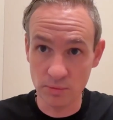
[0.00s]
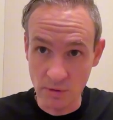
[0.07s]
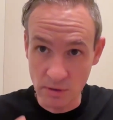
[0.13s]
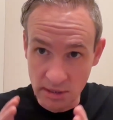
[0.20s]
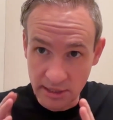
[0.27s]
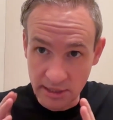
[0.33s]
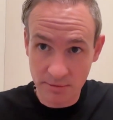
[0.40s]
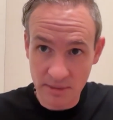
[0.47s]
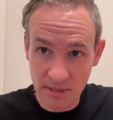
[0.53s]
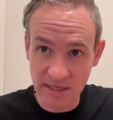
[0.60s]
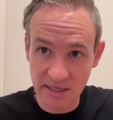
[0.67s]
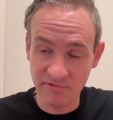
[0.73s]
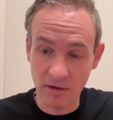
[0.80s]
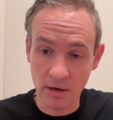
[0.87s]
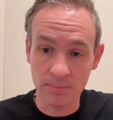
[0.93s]
literally
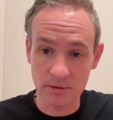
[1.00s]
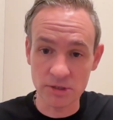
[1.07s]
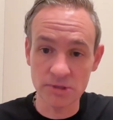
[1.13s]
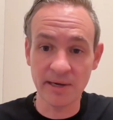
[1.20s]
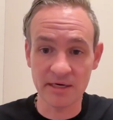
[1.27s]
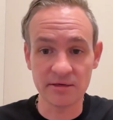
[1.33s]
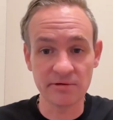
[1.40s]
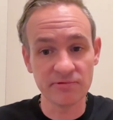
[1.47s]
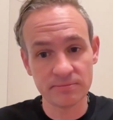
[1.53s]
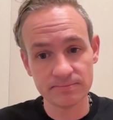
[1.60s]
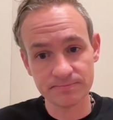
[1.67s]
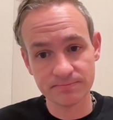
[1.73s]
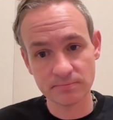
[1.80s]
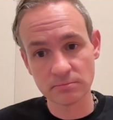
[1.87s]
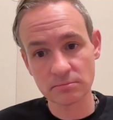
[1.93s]
give our perspective.
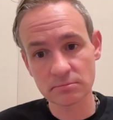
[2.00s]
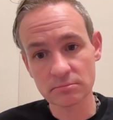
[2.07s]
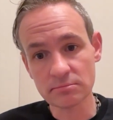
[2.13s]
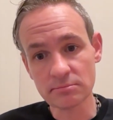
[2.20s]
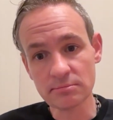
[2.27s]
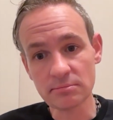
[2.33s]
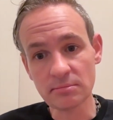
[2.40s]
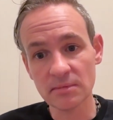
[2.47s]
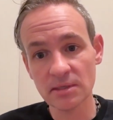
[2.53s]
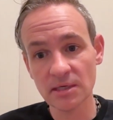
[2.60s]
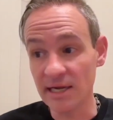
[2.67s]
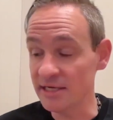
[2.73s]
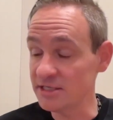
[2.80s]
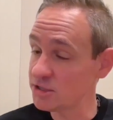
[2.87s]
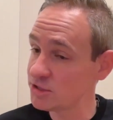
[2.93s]

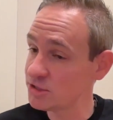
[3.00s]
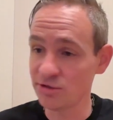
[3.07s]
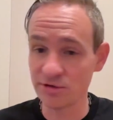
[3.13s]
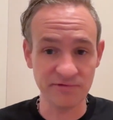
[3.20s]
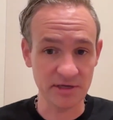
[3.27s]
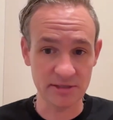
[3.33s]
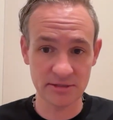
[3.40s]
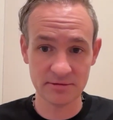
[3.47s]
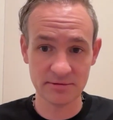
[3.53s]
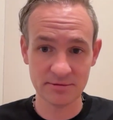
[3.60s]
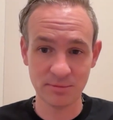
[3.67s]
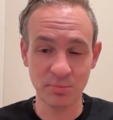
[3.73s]
It's a service,